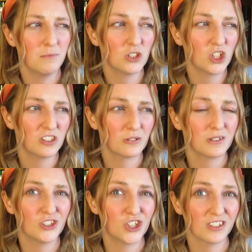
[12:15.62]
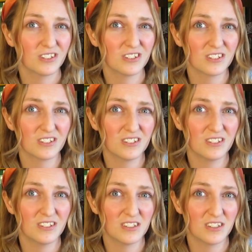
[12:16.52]
She sort of just
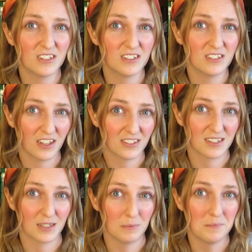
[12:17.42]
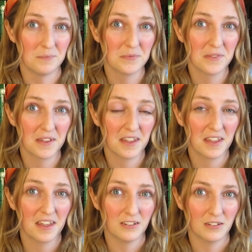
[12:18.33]
does them.
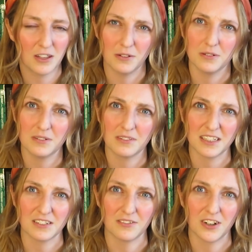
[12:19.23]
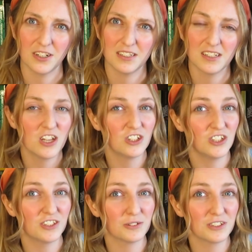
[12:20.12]
No, that's not right.
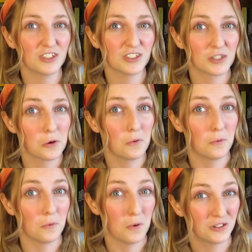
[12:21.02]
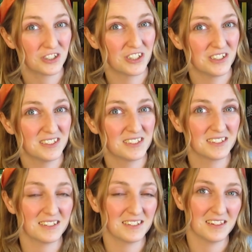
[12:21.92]
She sort of just watches
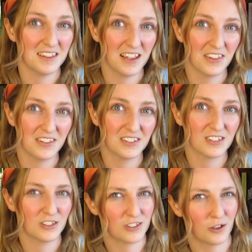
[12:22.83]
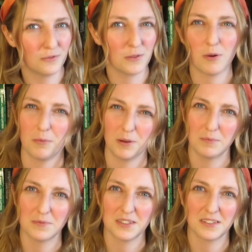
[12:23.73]
the others solve the
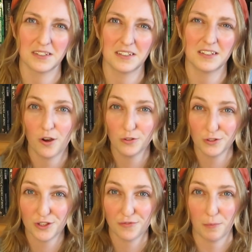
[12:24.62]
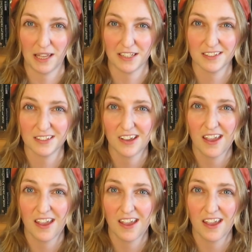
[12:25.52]
problems. On to the romance.